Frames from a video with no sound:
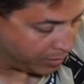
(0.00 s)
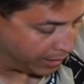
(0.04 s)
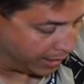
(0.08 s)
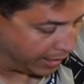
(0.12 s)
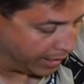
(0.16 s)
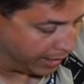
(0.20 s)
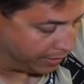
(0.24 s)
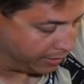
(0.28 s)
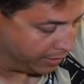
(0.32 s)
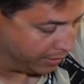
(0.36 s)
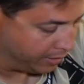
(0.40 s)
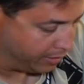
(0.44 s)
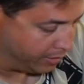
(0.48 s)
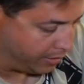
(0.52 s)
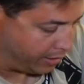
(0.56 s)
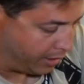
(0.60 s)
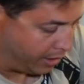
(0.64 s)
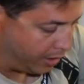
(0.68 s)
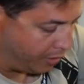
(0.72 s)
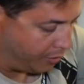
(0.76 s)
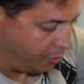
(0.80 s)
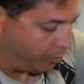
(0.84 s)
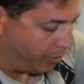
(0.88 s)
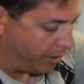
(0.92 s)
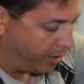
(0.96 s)
and
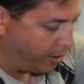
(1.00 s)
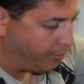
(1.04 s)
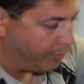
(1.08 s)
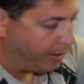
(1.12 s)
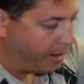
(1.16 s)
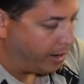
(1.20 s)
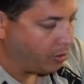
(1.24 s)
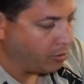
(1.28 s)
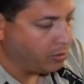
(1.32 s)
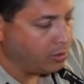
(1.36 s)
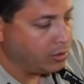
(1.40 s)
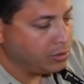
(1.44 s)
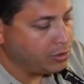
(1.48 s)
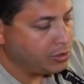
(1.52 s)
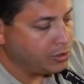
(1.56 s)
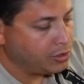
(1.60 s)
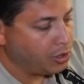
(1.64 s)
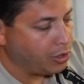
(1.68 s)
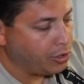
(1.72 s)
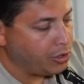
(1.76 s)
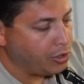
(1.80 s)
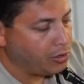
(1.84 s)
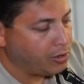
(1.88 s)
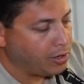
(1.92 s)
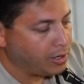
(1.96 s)
the other way around.
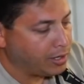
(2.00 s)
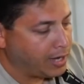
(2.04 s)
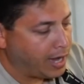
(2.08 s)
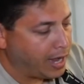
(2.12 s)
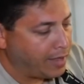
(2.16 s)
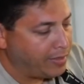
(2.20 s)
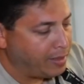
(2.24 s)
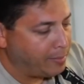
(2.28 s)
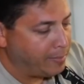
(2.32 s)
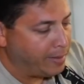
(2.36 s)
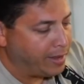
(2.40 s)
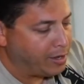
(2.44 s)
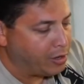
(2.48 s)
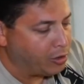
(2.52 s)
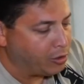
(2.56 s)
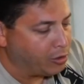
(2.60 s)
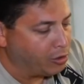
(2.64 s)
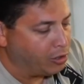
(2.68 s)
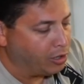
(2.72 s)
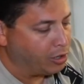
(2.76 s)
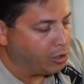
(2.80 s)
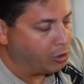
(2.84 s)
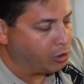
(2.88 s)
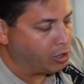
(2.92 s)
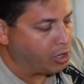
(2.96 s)
So you could kind of make your
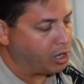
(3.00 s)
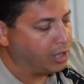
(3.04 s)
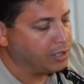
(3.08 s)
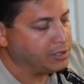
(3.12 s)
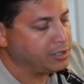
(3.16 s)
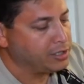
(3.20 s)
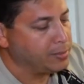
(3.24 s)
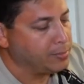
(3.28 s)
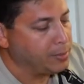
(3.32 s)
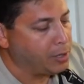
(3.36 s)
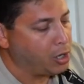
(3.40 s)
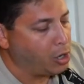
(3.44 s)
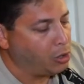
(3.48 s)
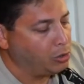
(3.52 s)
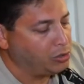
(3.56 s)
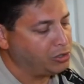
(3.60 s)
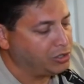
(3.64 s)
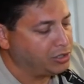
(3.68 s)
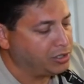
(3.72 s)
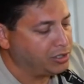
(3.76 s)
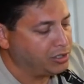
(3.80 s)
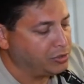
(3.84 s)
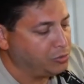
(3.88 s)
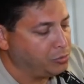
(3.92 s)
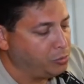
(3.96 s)
own little custom
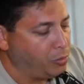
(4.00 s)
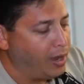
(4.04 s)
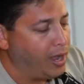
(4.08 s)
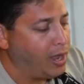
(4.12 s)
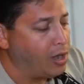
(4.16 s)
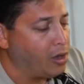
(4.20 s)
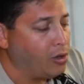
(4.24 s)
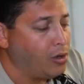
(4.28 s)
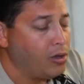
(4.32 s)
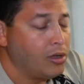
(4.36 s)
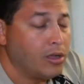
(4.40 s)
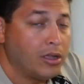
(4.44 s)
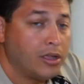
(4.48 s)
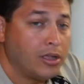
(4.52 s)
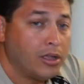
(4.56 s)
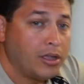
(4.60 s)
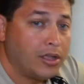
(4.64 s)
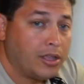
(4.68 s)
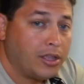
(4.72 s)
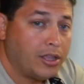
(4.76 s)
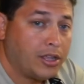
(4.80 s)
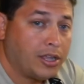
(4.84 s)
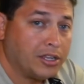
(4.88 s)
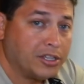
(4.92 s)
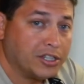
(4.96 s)
ghosts as well.
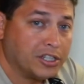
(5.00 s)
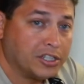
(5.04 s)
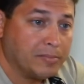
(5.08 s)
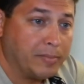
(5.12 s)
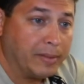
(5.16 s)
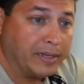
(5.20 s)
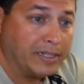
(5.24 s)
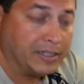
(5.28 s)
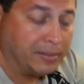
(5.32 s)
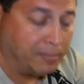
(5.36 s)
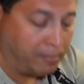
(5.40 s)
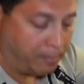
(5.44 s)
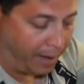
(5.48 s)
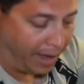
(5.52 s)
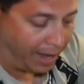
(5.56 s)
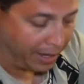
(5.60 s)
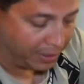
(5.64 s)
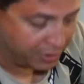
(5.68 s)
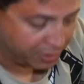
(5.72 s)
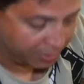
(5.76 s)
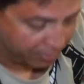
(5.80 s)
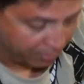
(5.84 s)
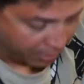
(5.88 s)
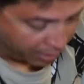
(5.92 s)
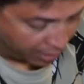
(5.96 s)
You can just mix and
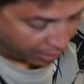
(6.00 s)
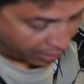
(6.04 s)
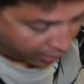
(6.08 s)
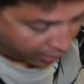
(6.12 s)
match them.